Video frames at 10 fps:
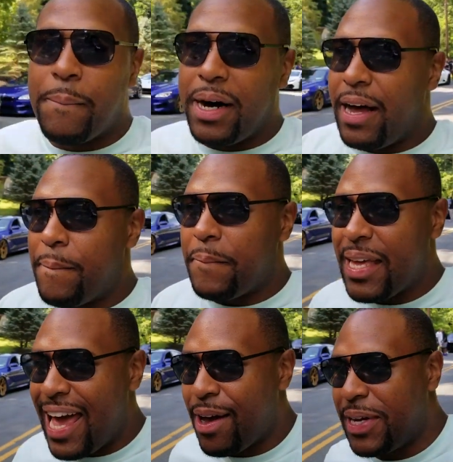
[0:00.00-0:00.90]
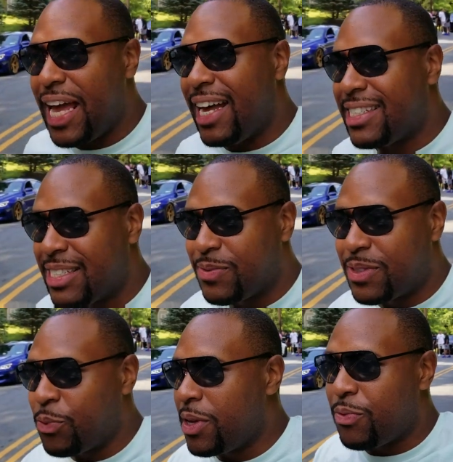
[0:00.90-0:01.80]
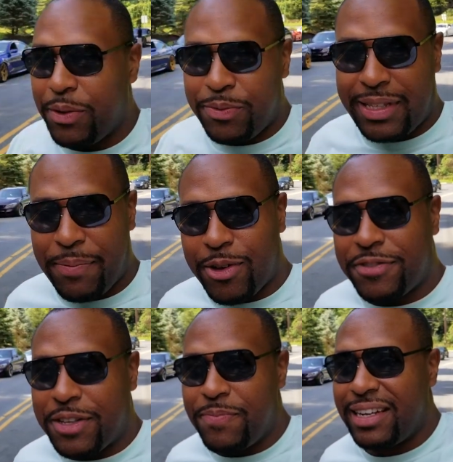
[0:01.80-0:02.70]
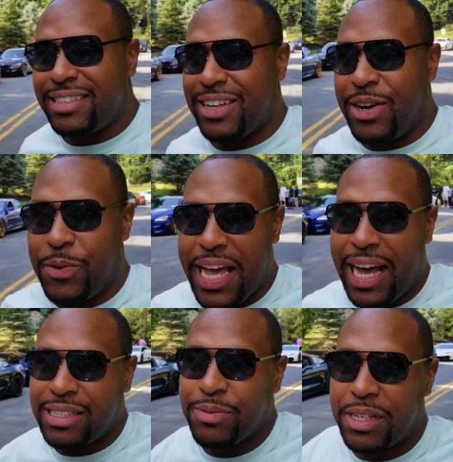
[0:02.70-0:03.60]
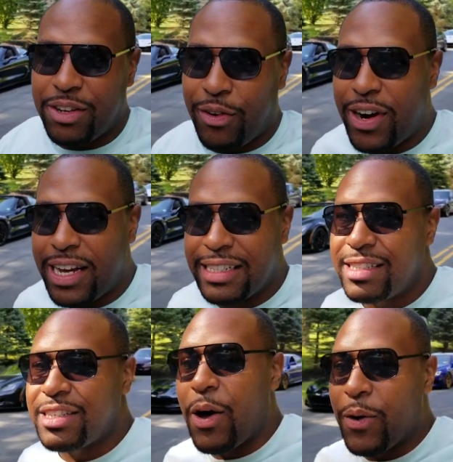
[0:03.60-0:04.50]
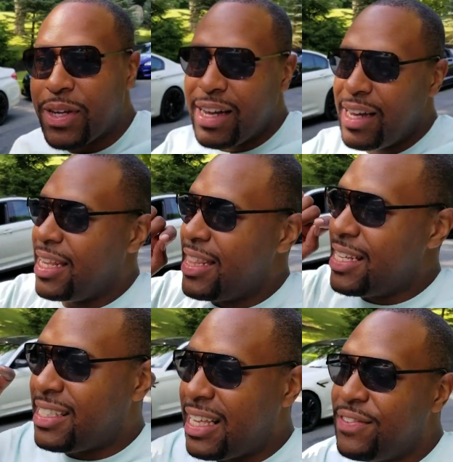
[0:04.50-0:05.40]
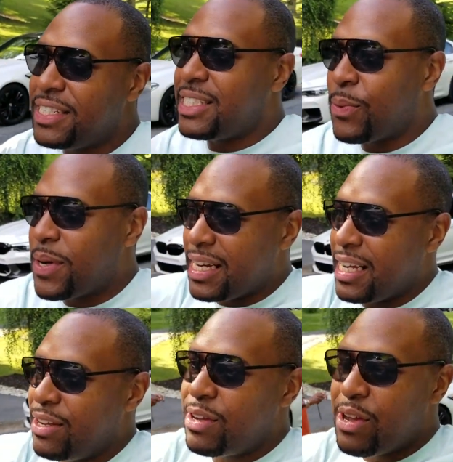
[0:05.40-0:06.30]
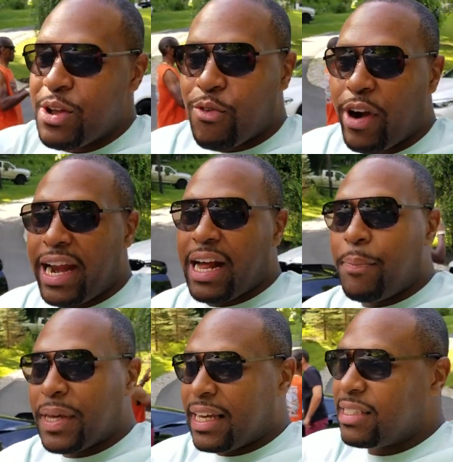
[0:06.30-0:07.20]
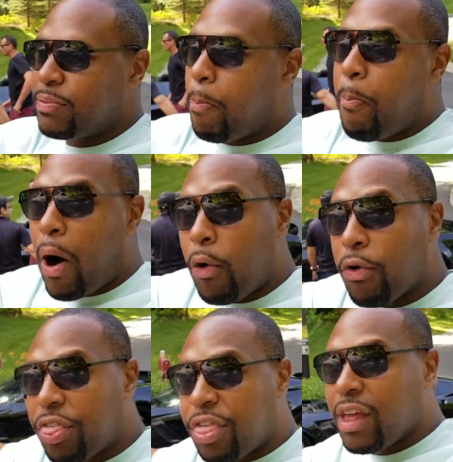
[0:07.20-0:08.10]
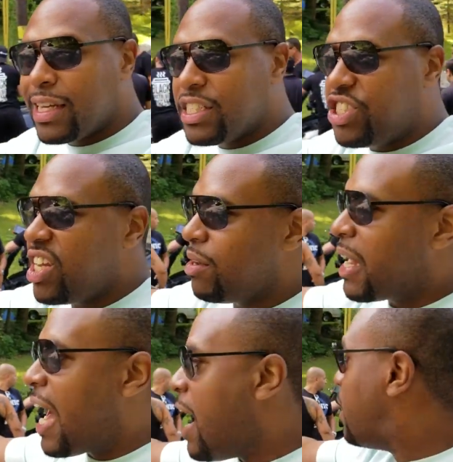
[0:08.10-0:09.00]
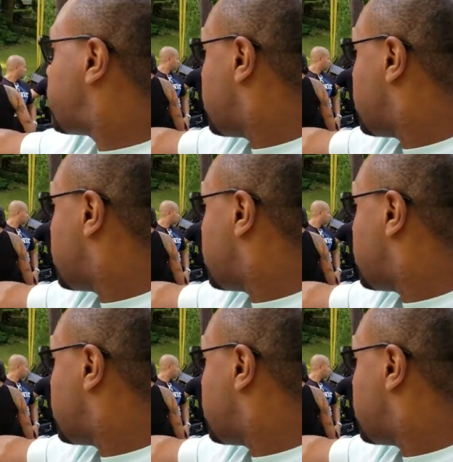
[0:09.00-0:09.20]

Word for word: But man, we had some, we, we dipped off to Mexico and we had some good runs. So the 720 ran up against both GM guys.